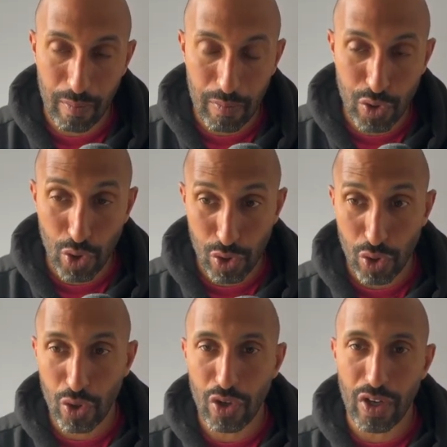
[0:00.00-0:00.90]
just
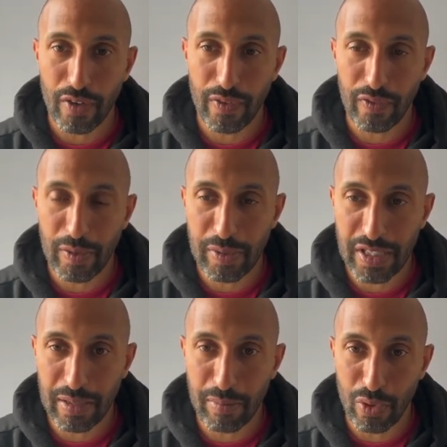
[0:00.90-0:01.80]
under a
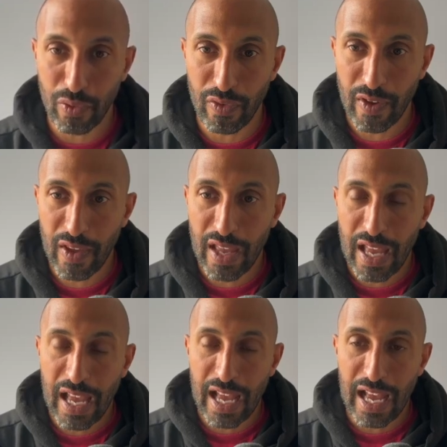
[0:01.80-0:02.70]
50% move.
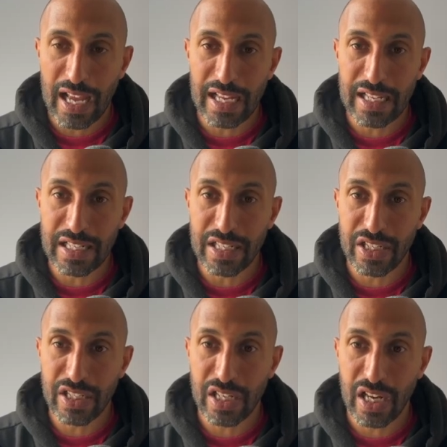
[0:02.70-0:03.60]

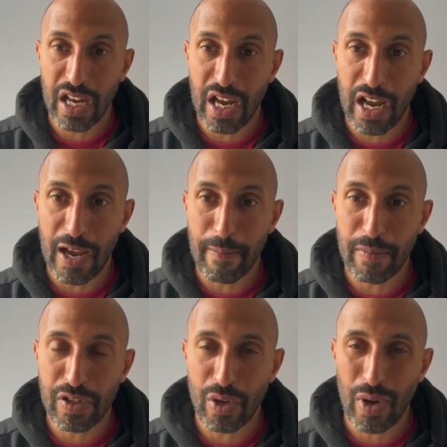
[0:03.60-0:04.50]
And
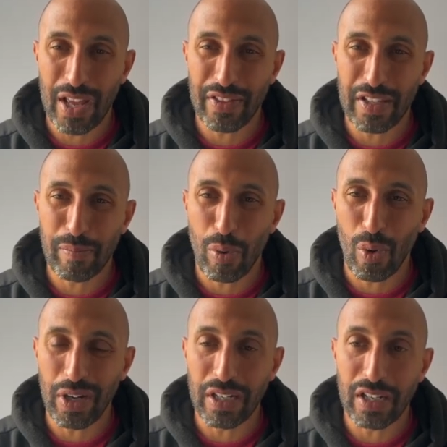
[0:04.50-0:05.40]
so at this
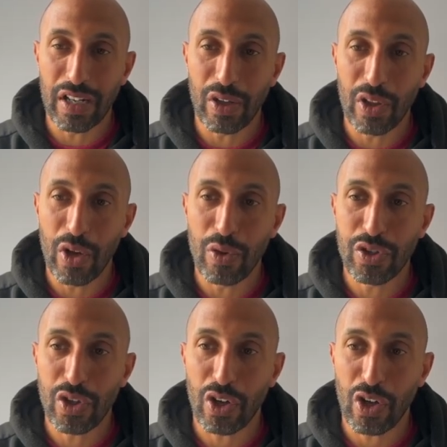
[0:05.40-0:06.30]
point, although the
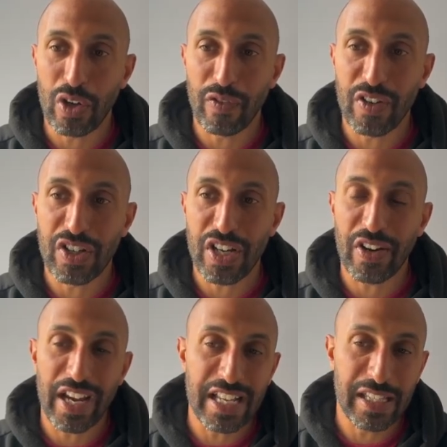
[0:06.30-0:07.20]
stock only finished
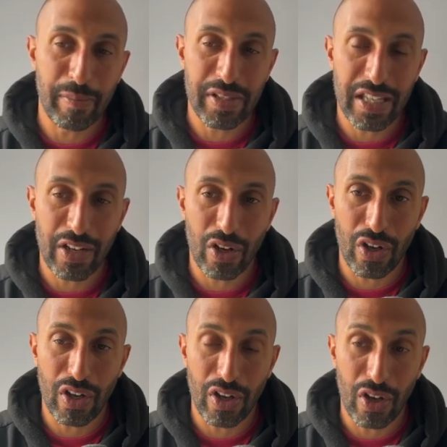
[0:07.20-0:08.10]
down 18%
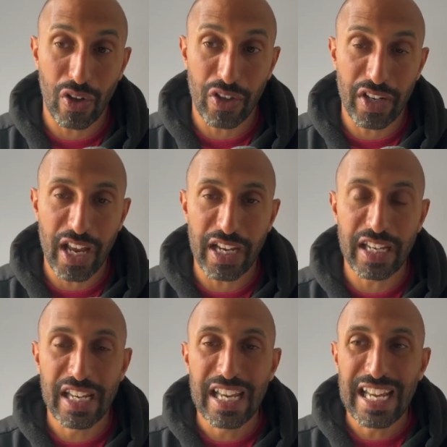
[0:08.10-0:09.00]
on the
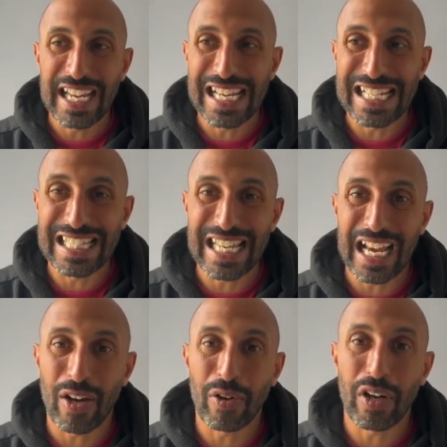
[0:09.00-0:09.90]
day, it is
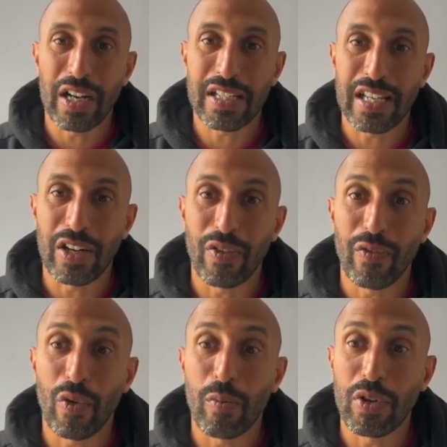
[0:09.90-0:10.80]
down, like I say,
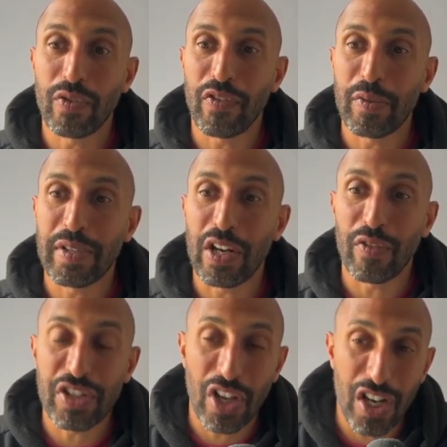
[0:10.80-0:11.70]
almost 50%
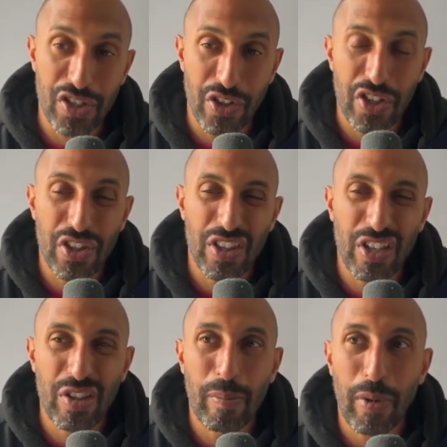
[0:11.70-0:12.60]
off its highs. So
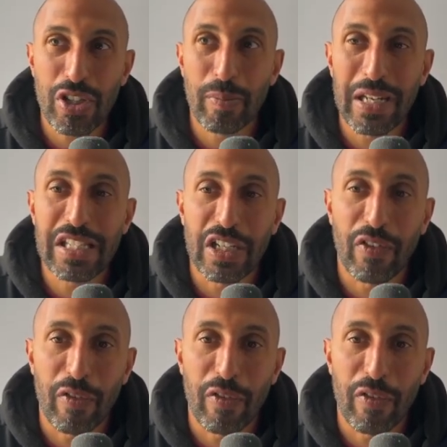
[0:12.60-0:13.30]
the possibility of a